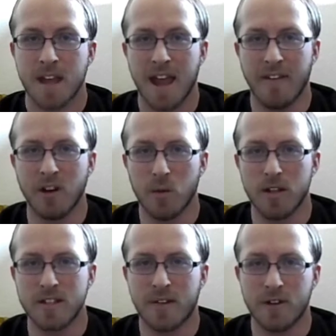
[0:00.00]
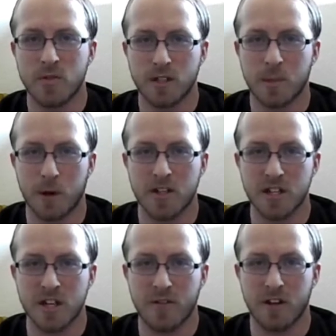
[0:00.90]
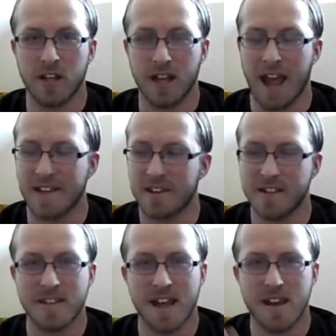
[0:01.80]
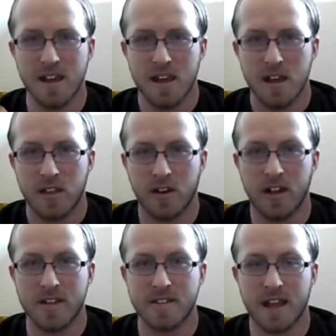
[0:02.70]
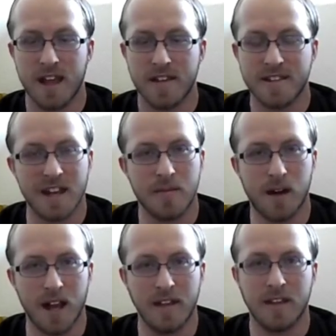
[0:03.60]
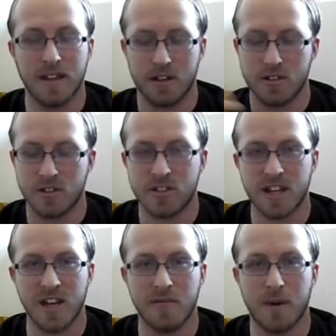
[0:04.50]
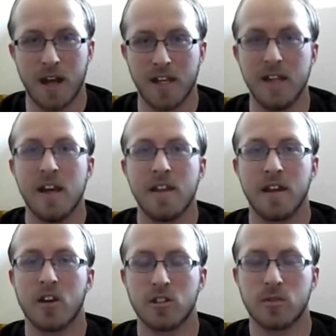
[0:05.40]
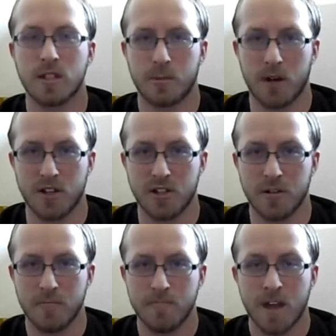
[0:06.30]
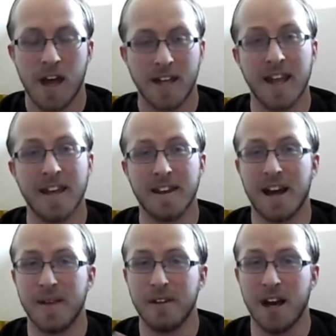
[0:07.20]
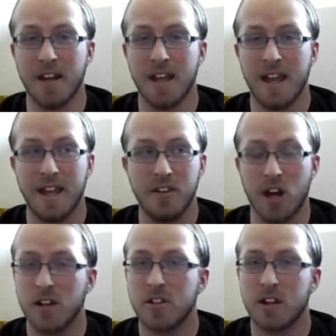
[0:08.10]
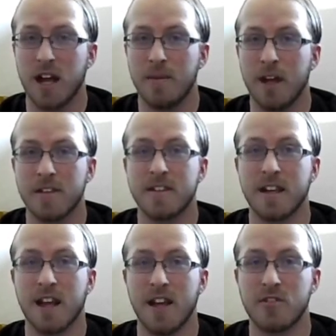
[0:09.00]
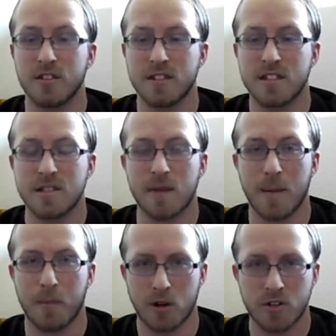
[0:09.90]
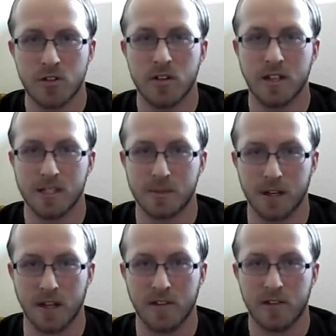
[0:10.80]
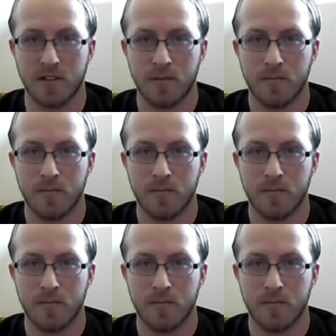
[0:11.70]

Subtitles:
Everyone suffers with depression differently. As I said, there is a state of mind and there's a state of body that goes with depression. Again, I'm not a doctor, I'm not a psychiatrist. This is my personal experience.